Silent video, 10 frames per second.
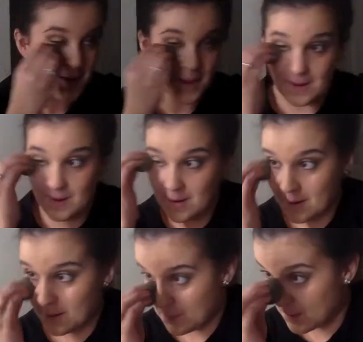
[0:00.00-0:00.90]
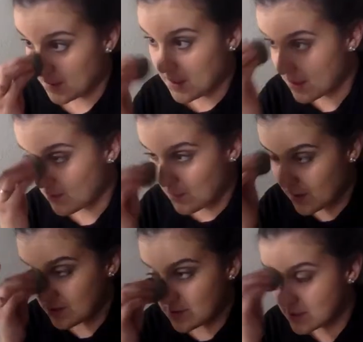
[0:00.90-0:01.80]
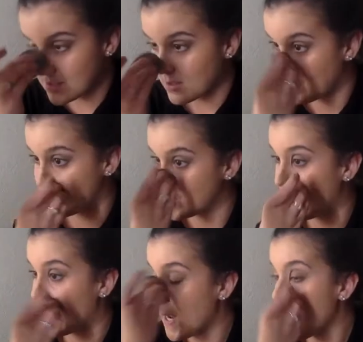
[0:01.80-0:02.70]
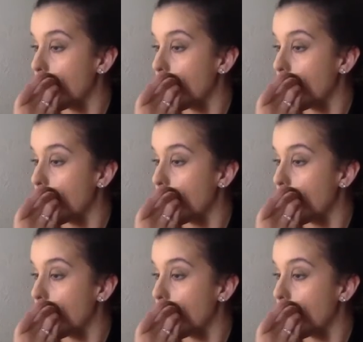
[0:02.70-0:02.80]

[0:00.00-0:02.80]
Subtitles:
You can ignore it. It's probably just a group chat.